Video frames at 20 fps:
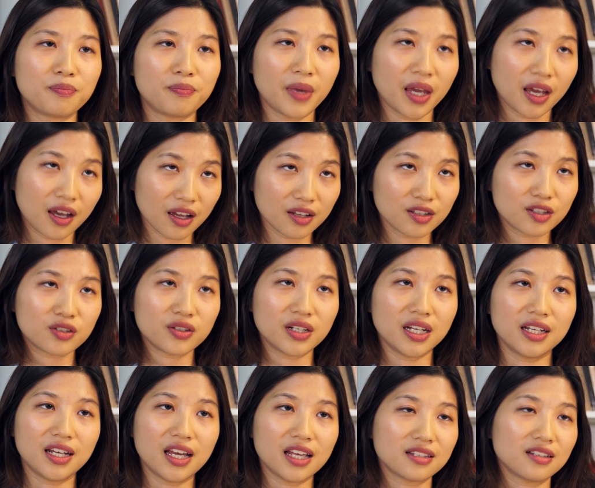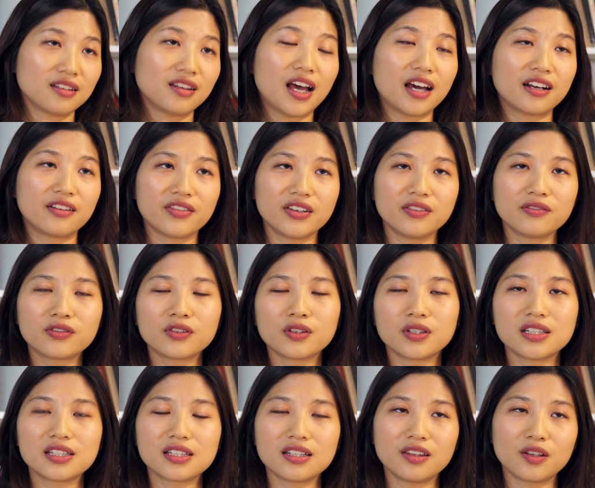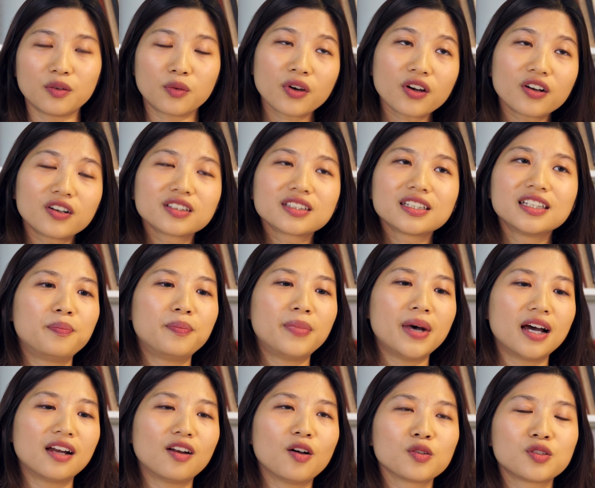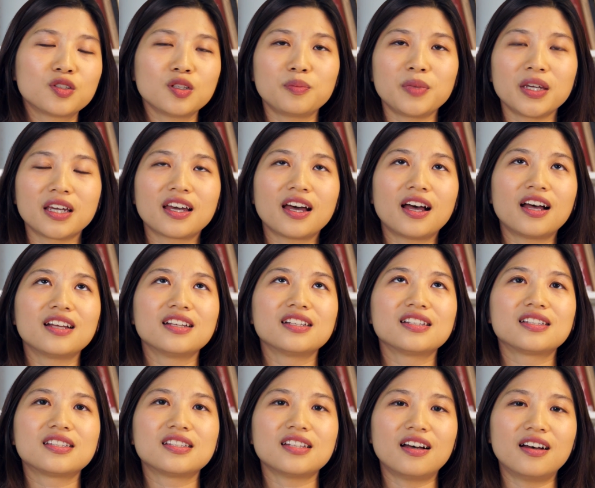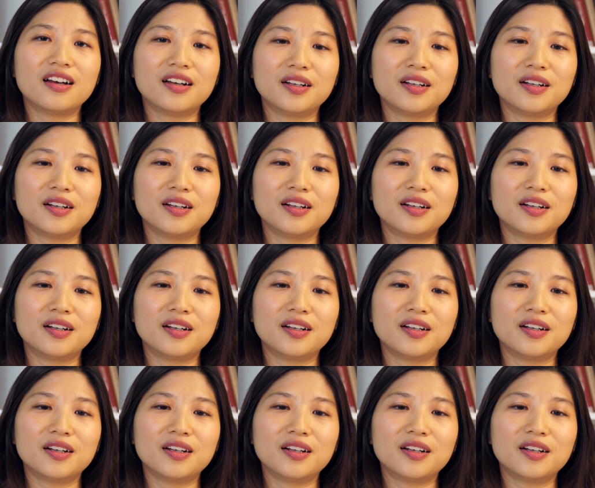big country and has a lot of influence in the world, but also because